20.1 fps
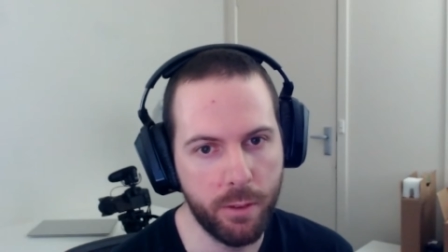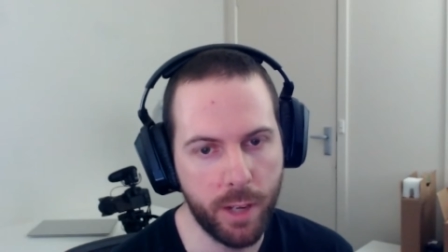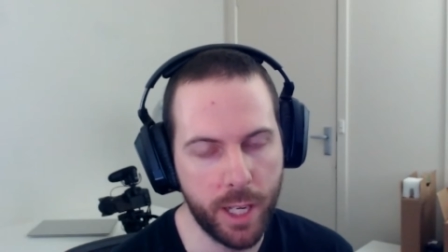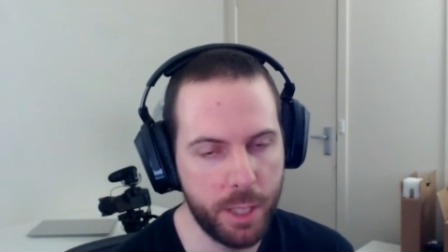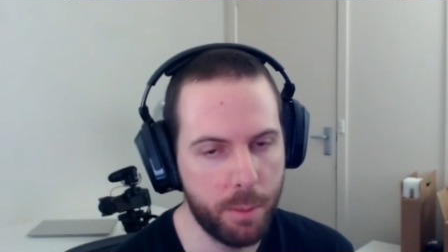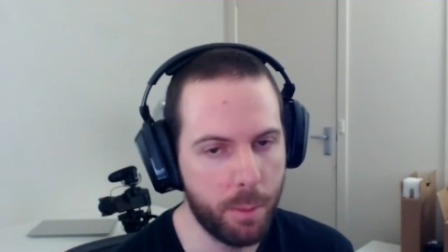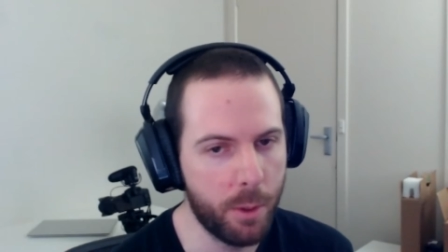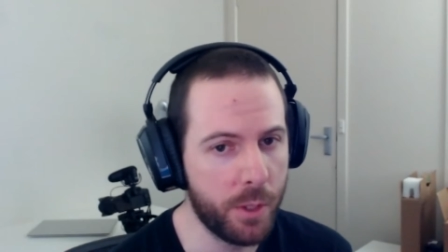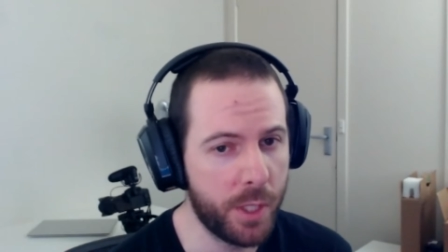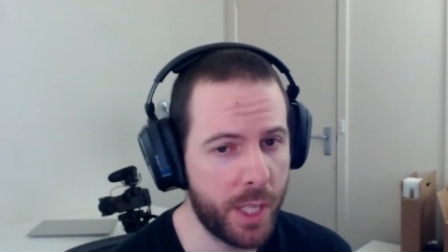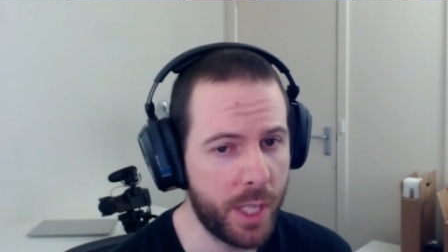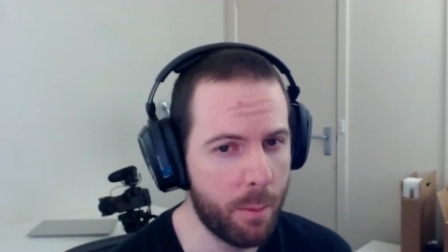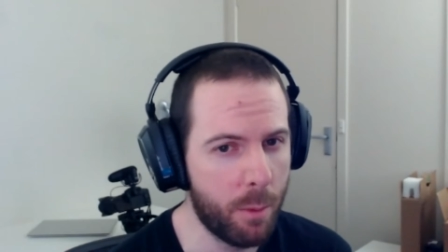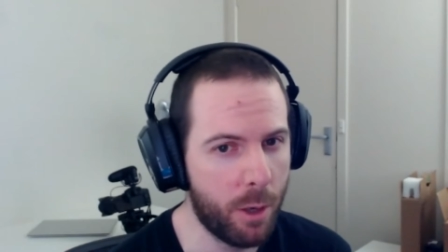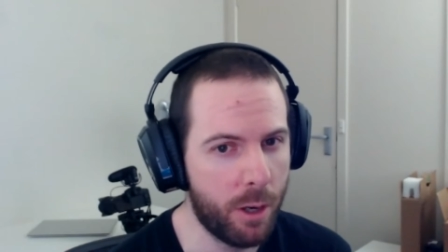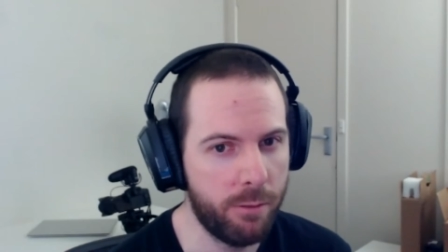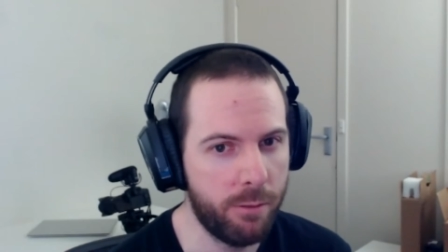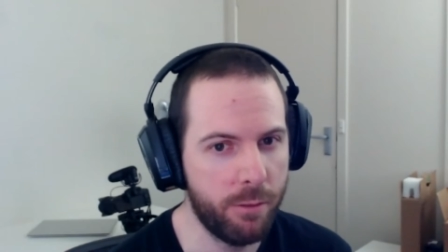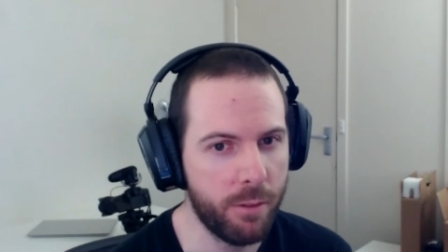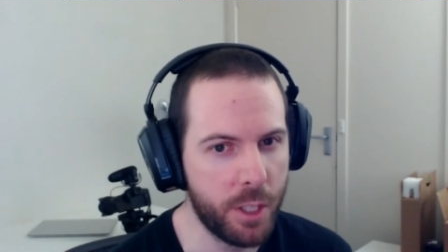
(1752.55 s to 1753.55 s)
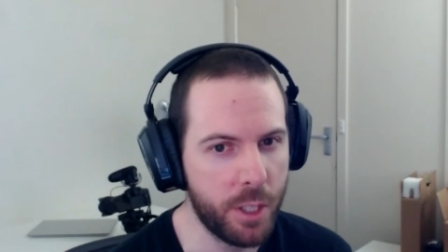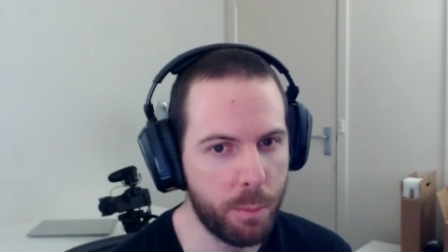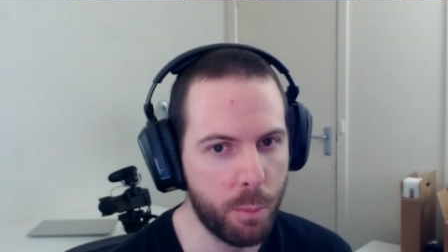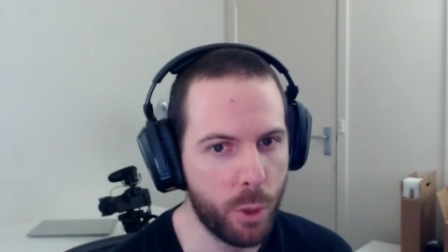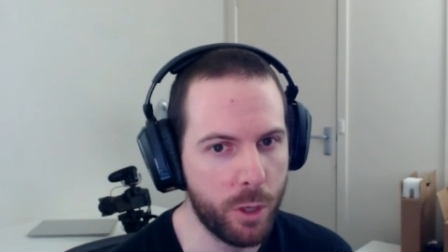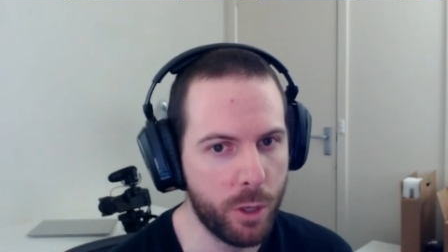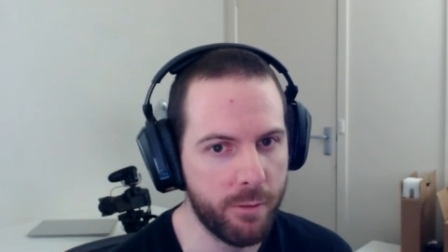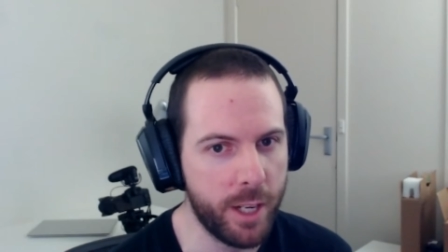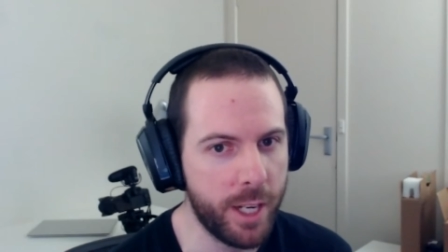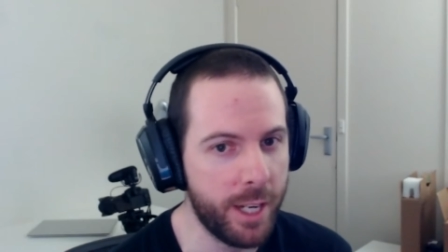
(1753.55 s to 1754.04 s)
I suppose, come off as
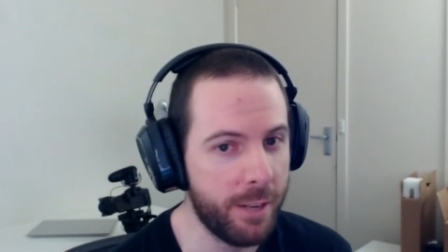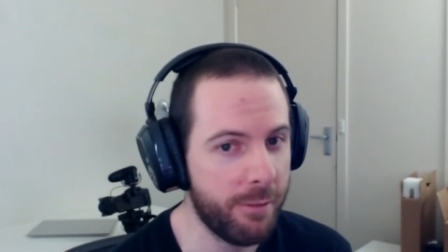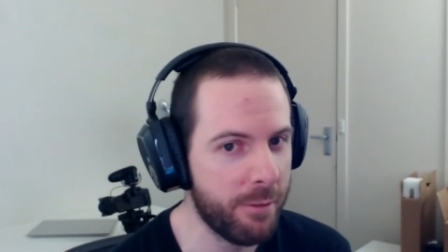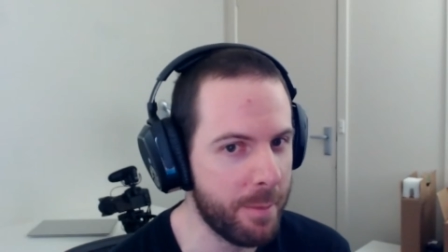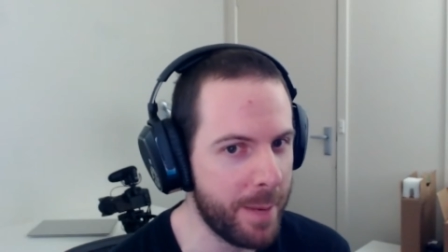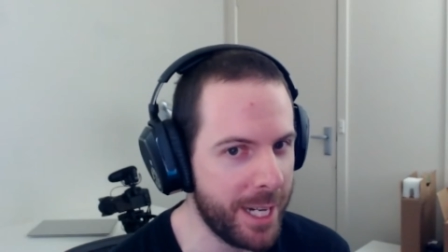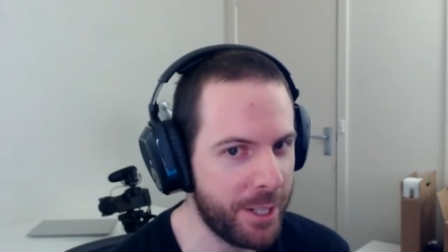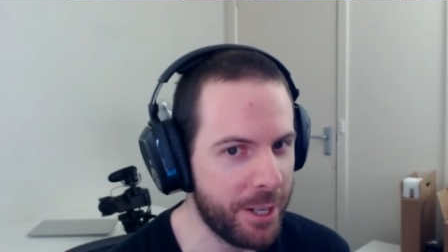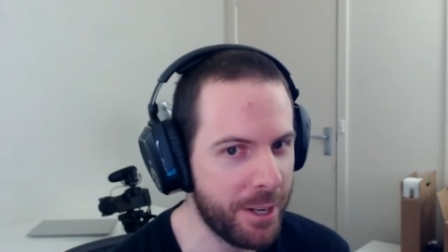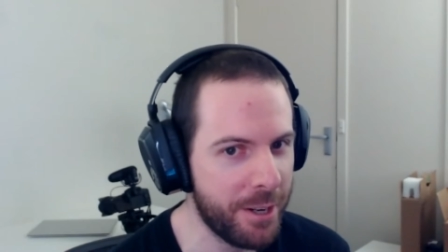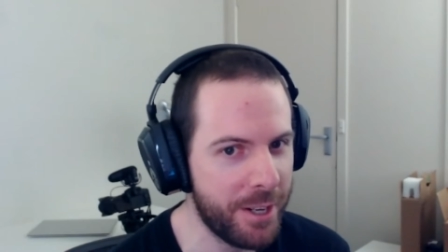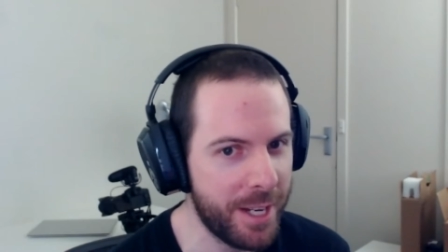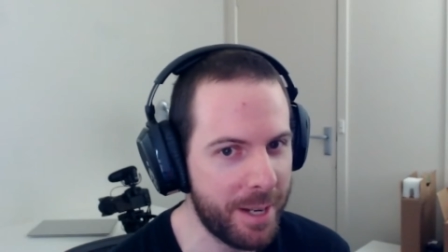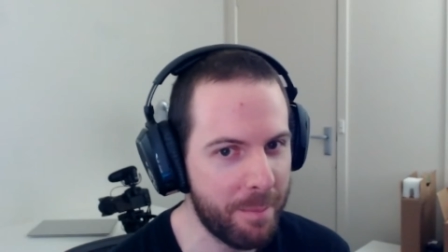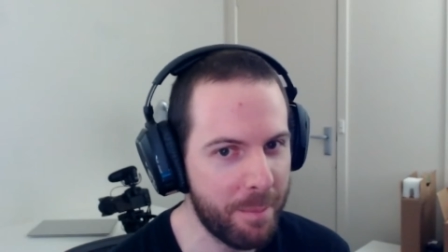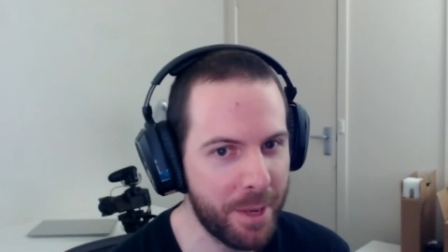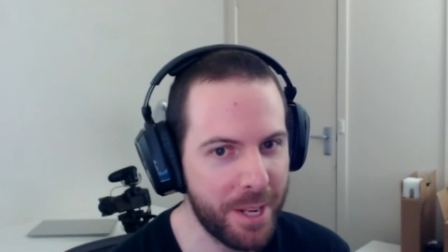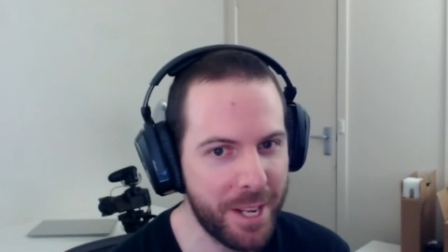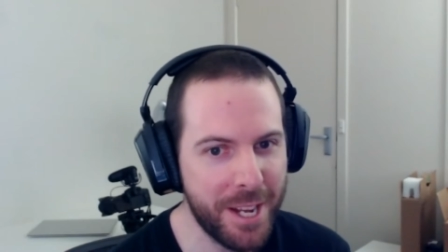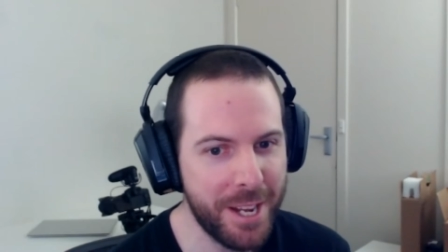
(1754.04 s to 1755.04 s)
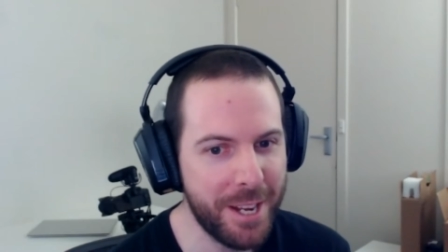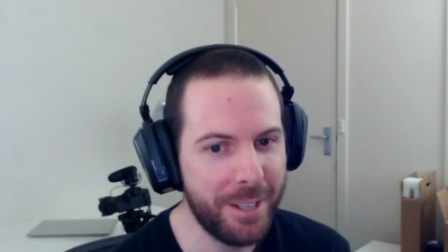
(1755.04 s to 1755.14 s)
more of an information dump. So